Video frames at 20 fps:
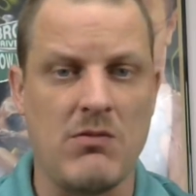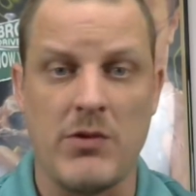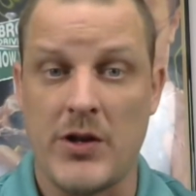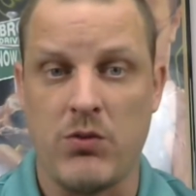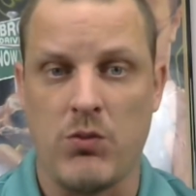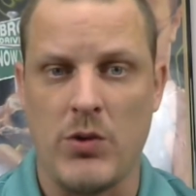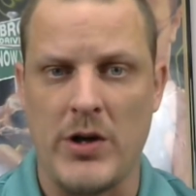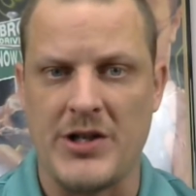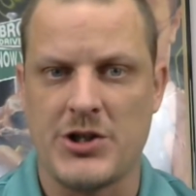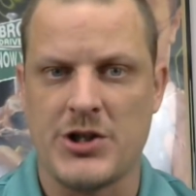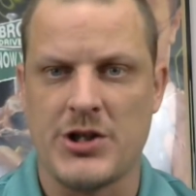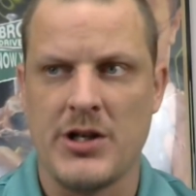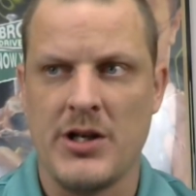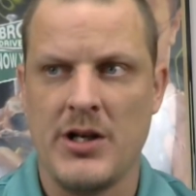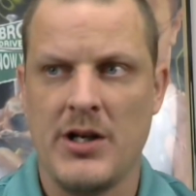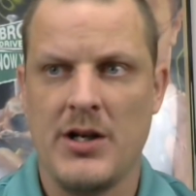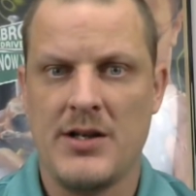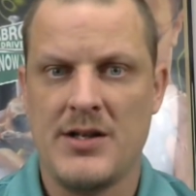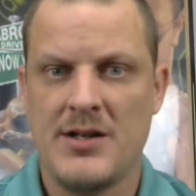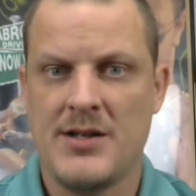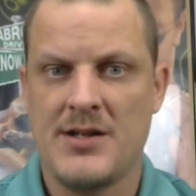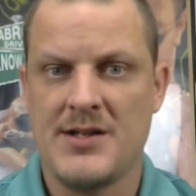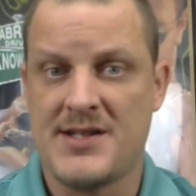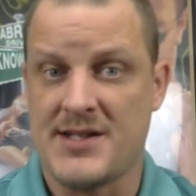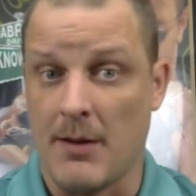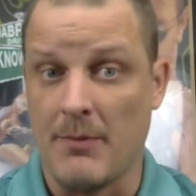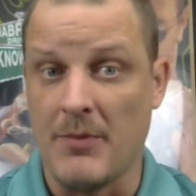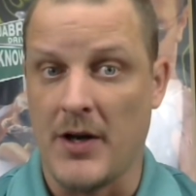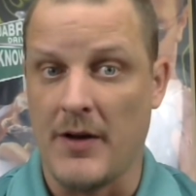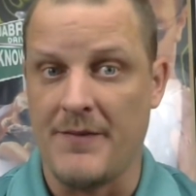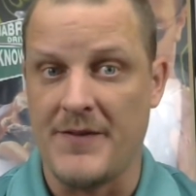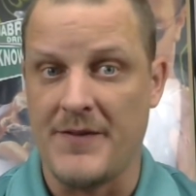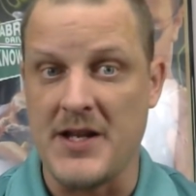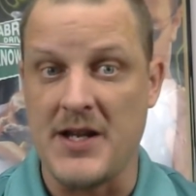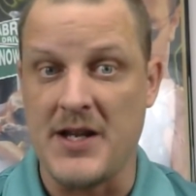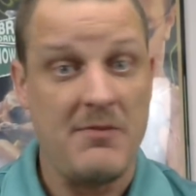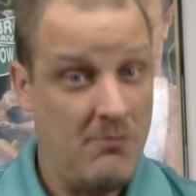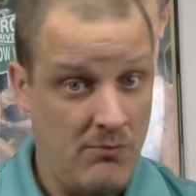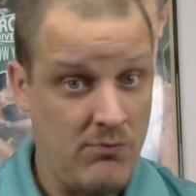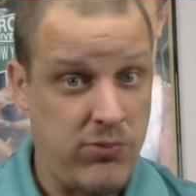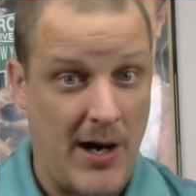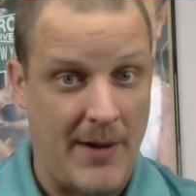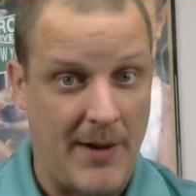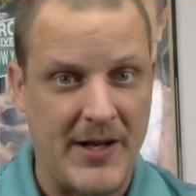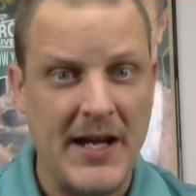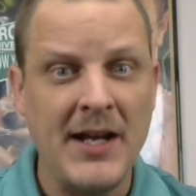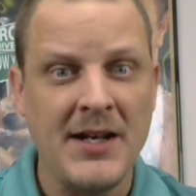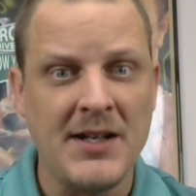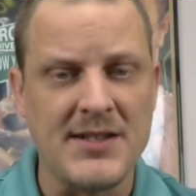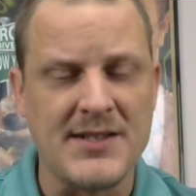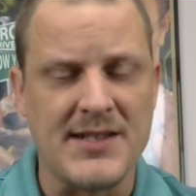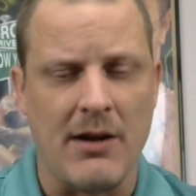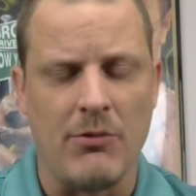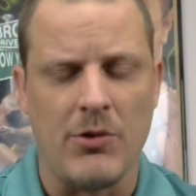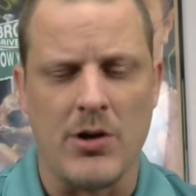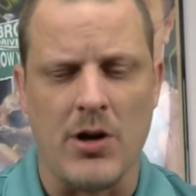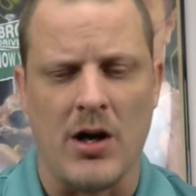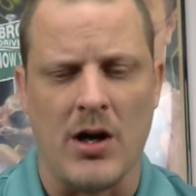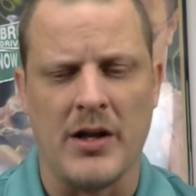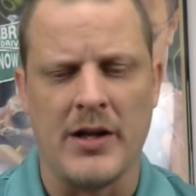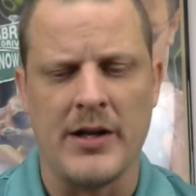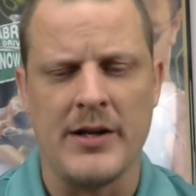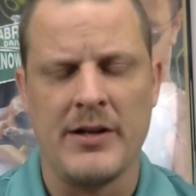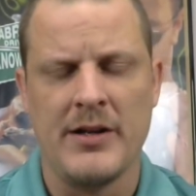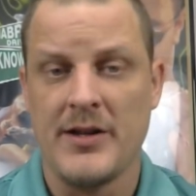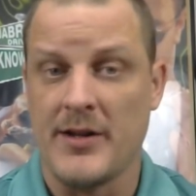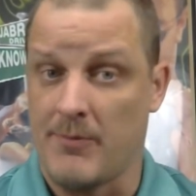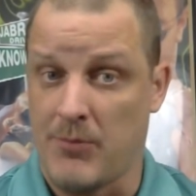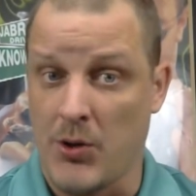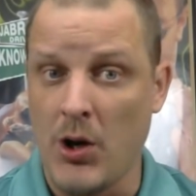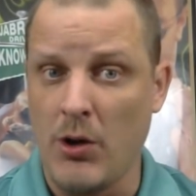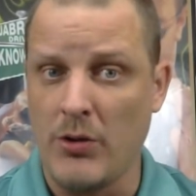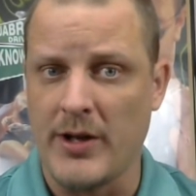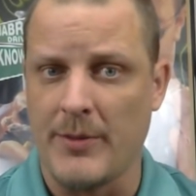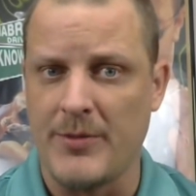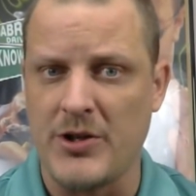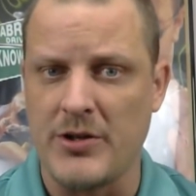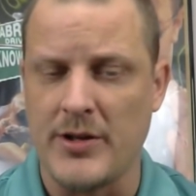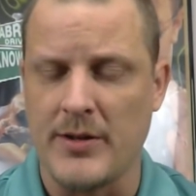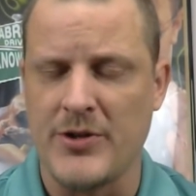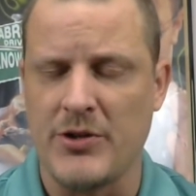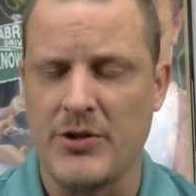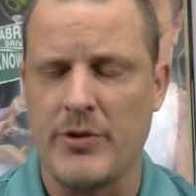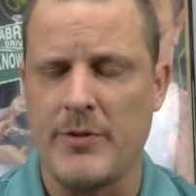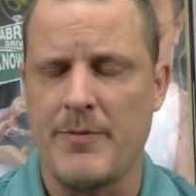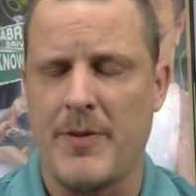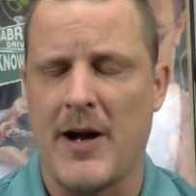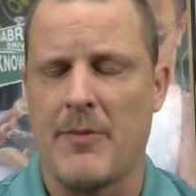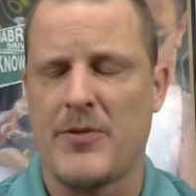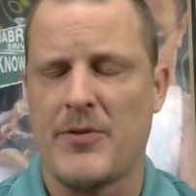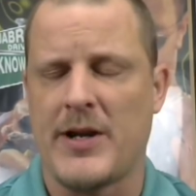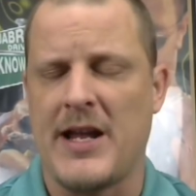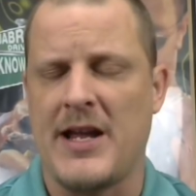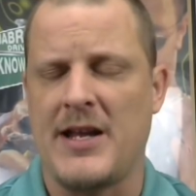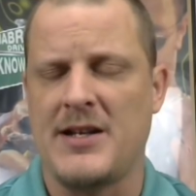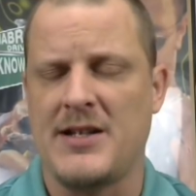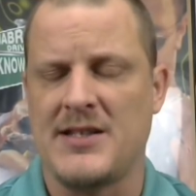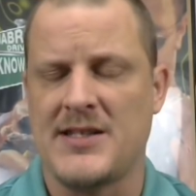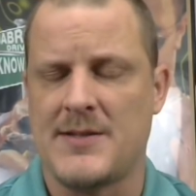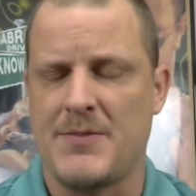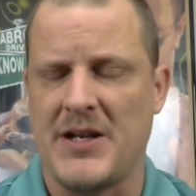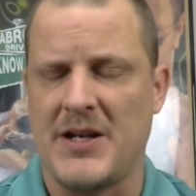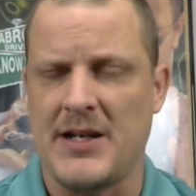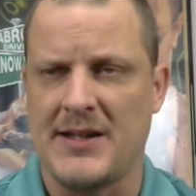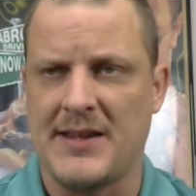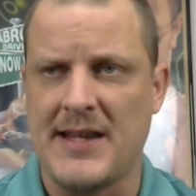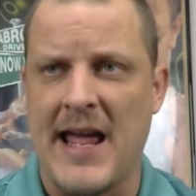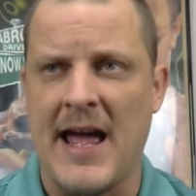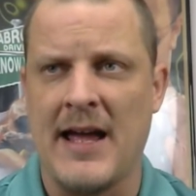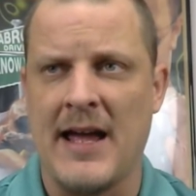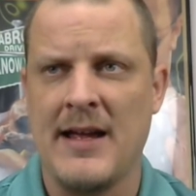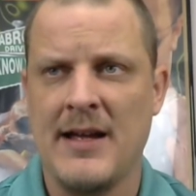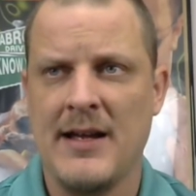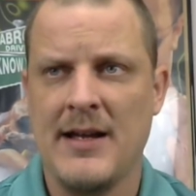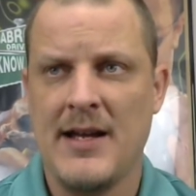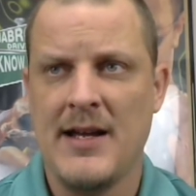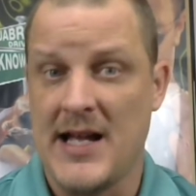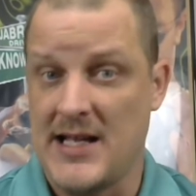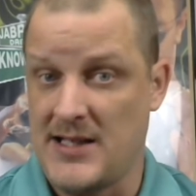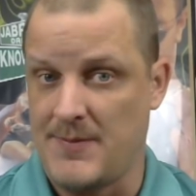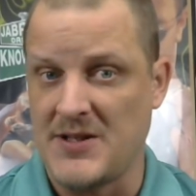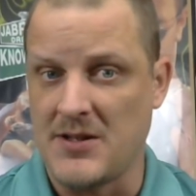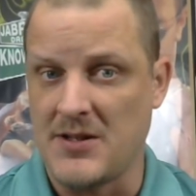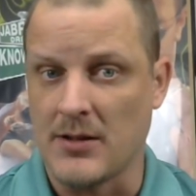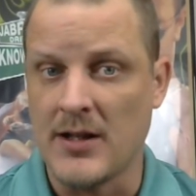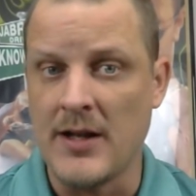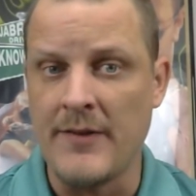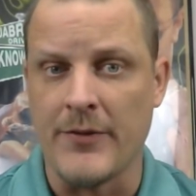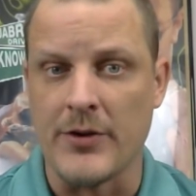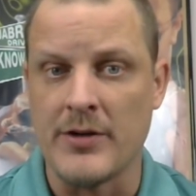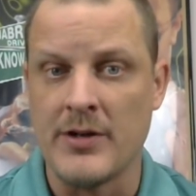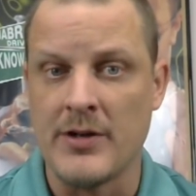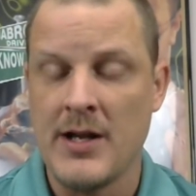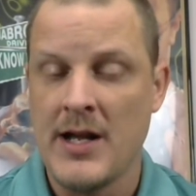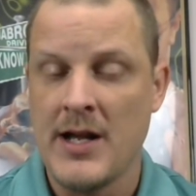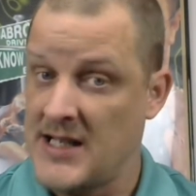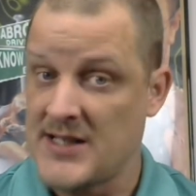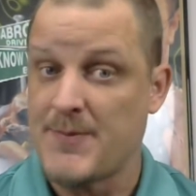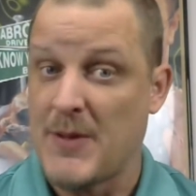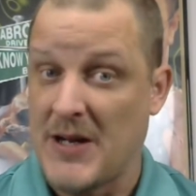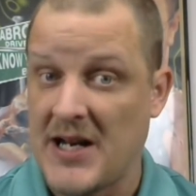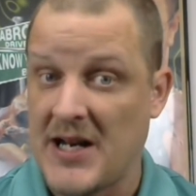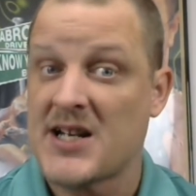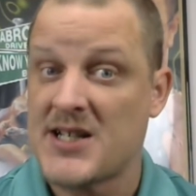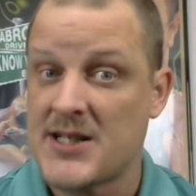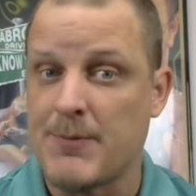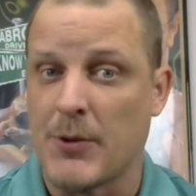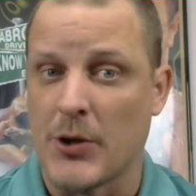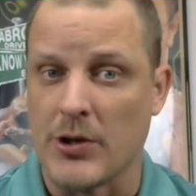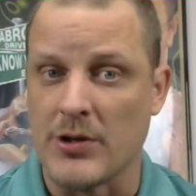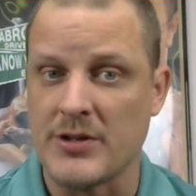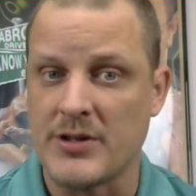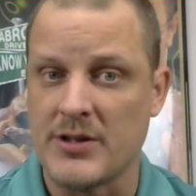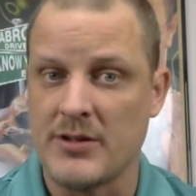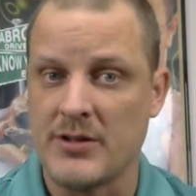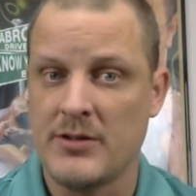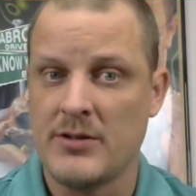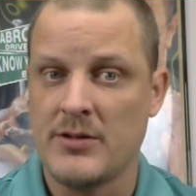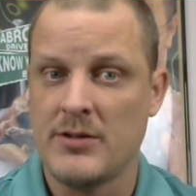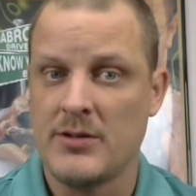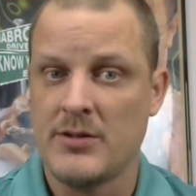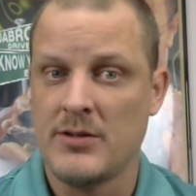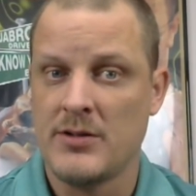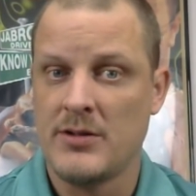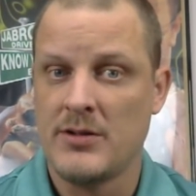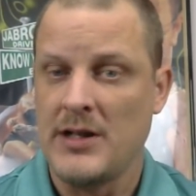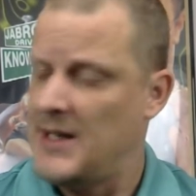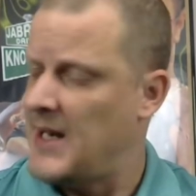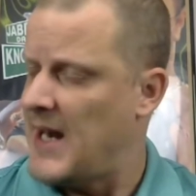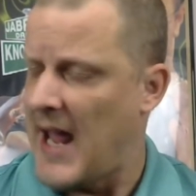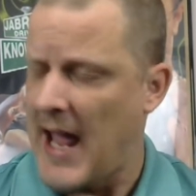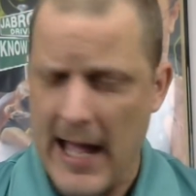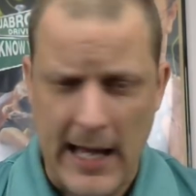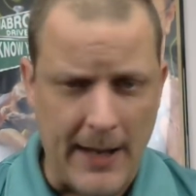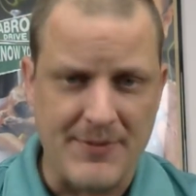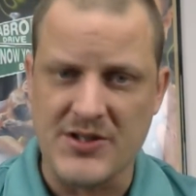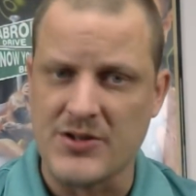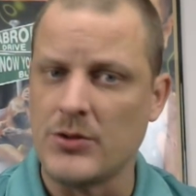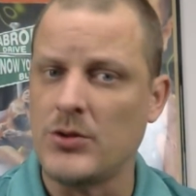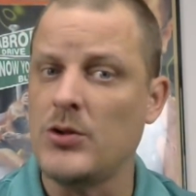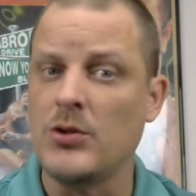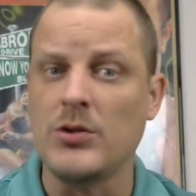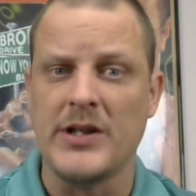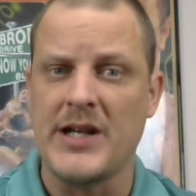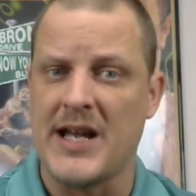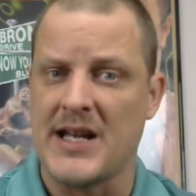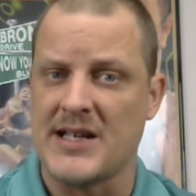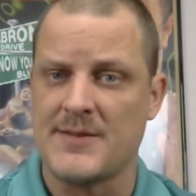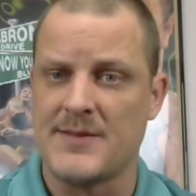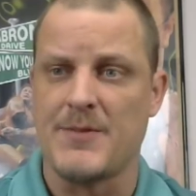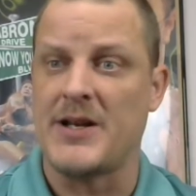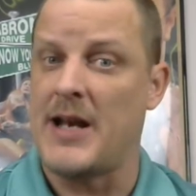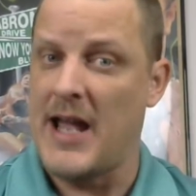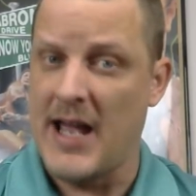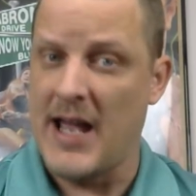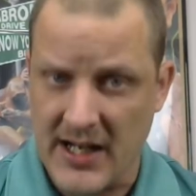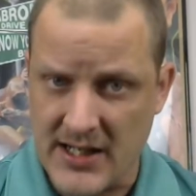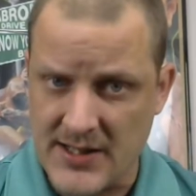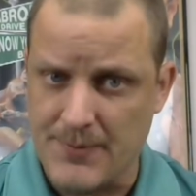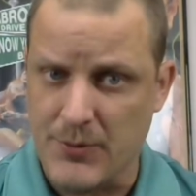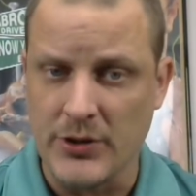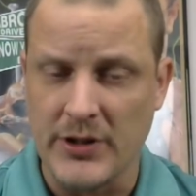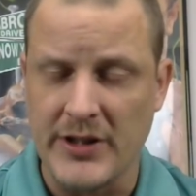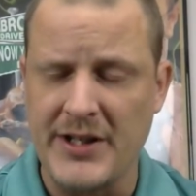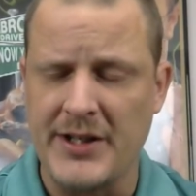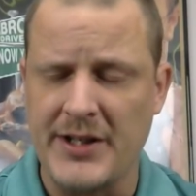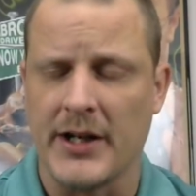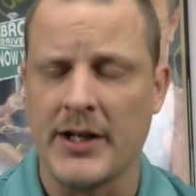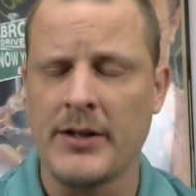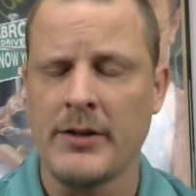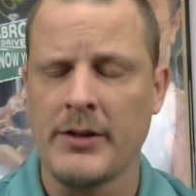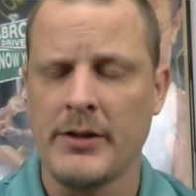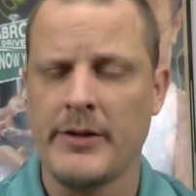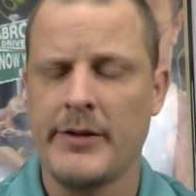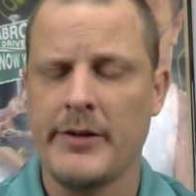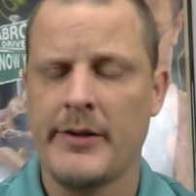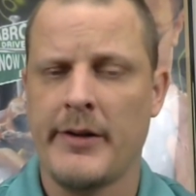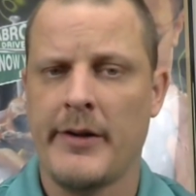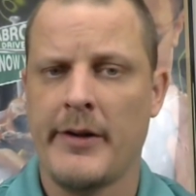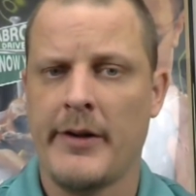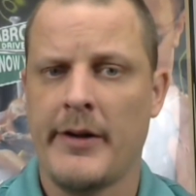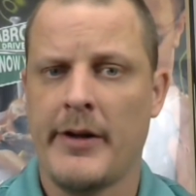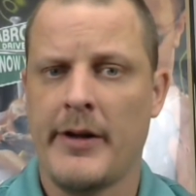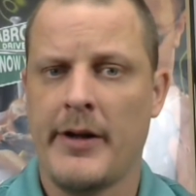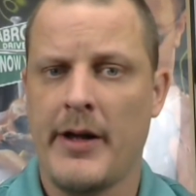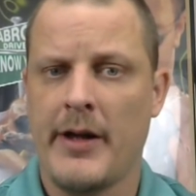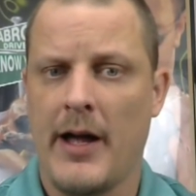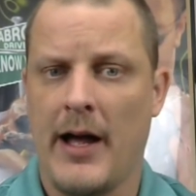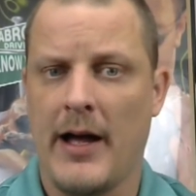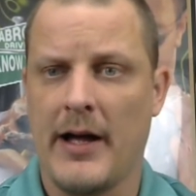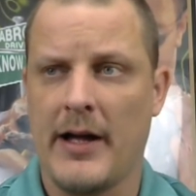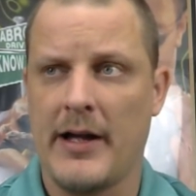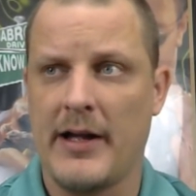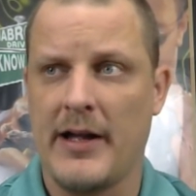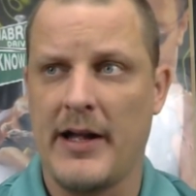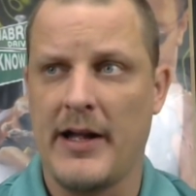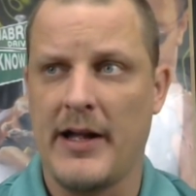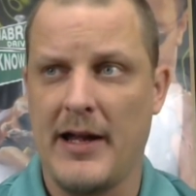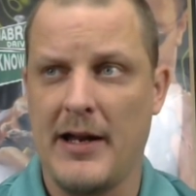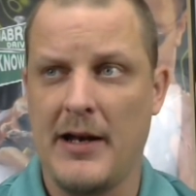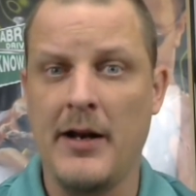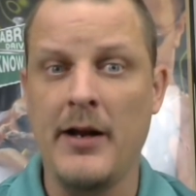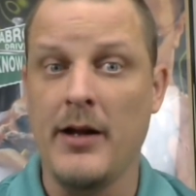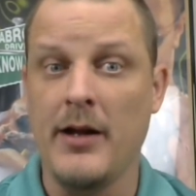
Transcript: with which some of the propaganda, as I will call it, the pro WWE propaganda and spin at that, has been delivered, has been expert. It absolutely has been expertly done. Uh, and